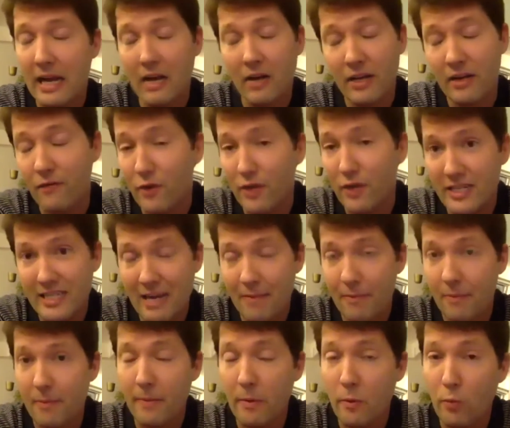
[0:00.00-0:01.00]
an
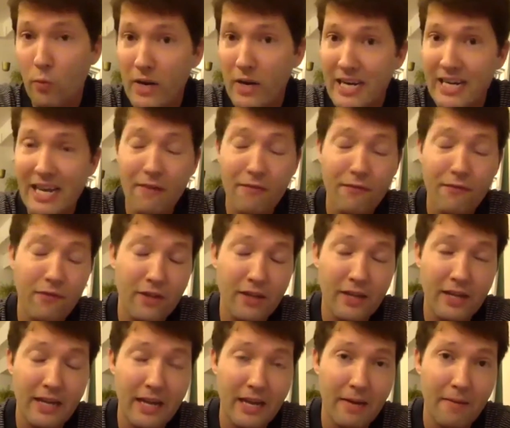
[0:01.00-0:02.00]
example. I mean, we
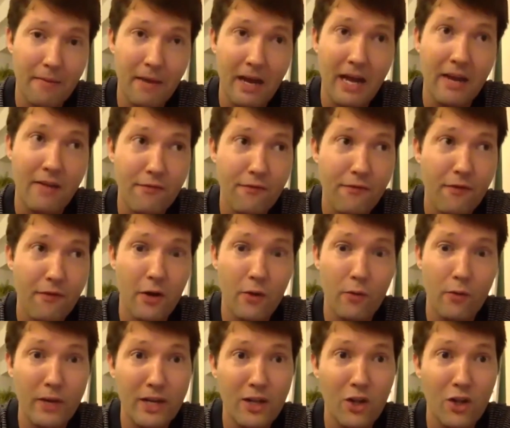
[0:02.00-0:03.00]
definitely, in my
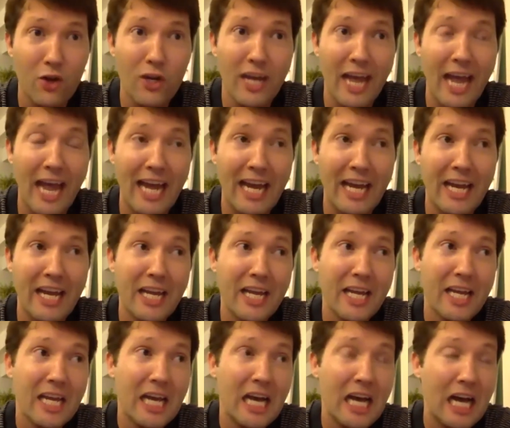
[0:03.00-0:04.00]
fund, we look at
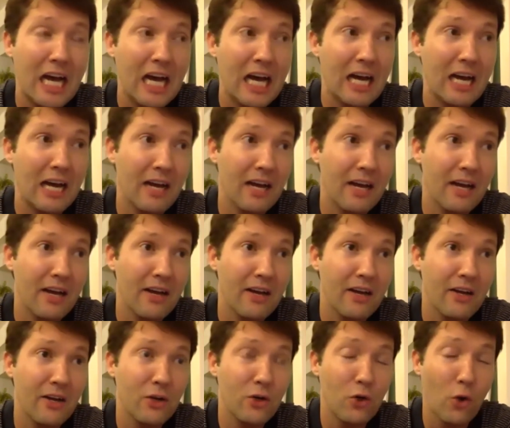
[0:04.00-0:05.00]

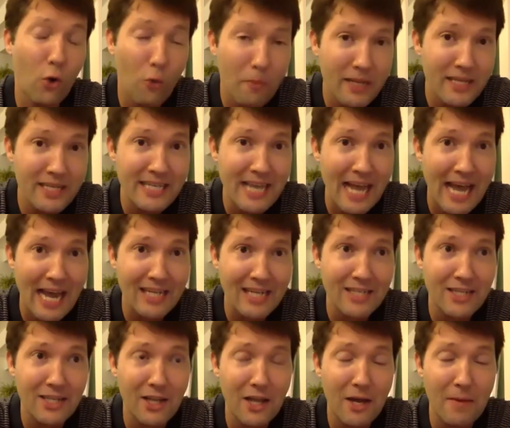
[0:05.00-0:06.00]
Goldman
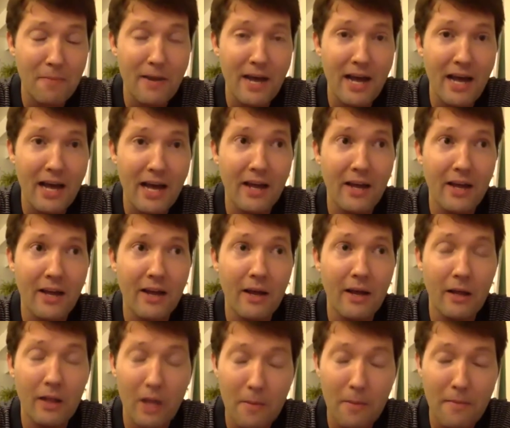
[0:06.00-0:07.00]
Sachs alumni,
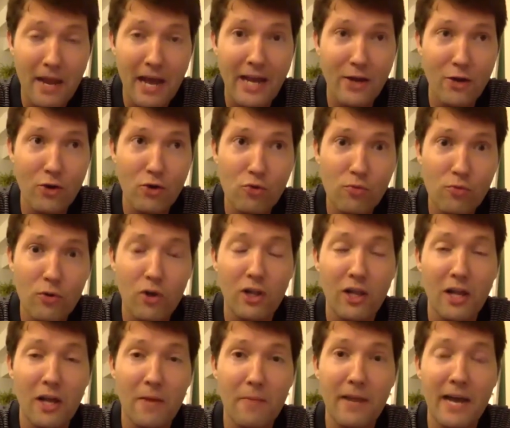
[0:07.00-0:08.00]
Uber
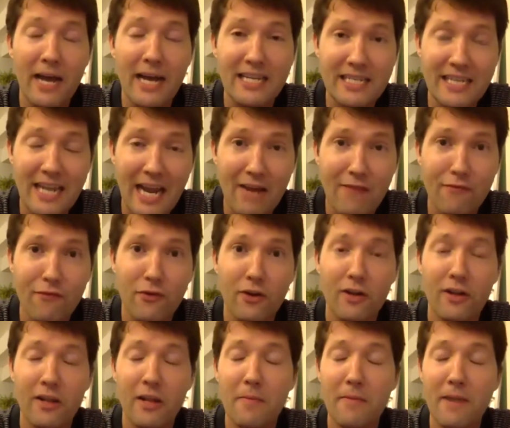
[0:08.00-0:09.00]
alumni, Stanford
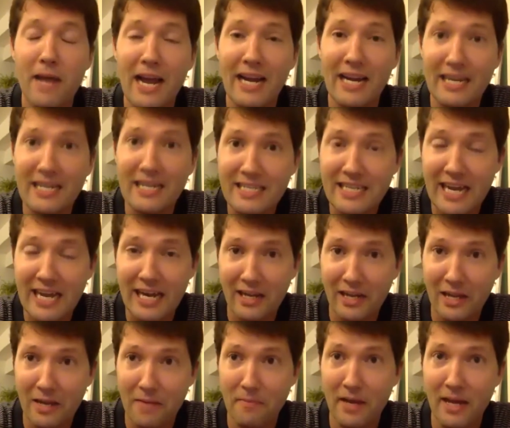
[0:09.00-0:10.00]
alumni, and INSEAD
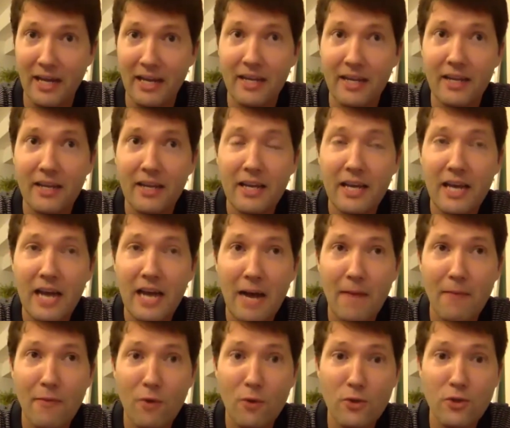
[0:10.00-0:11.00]
alumni.
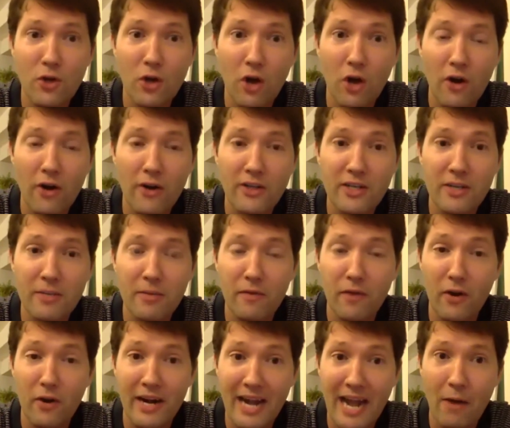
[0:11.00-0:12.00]
Those are some of
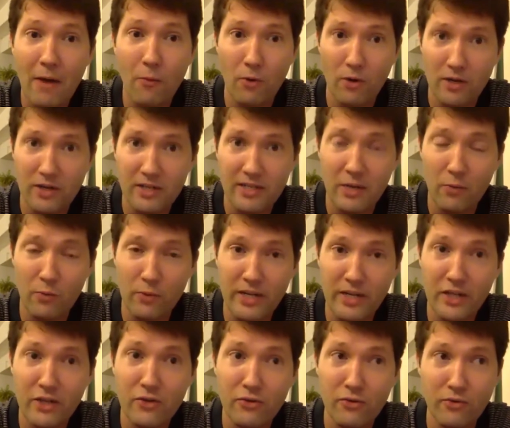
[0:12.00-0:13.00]
our networks that we
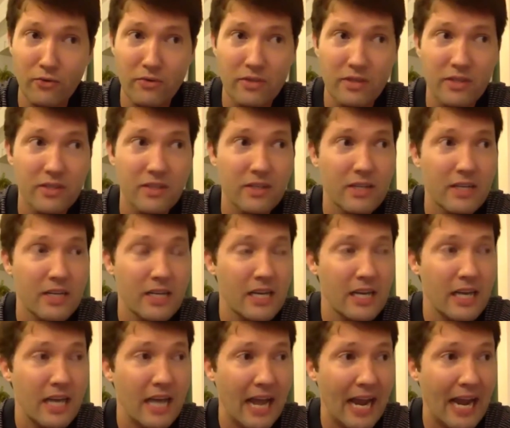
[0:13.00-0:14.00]
use.
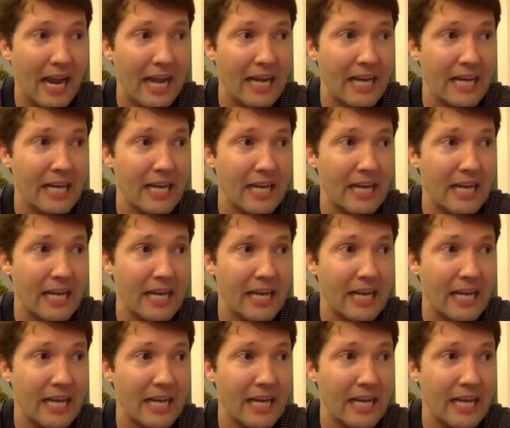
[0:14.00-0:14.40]
And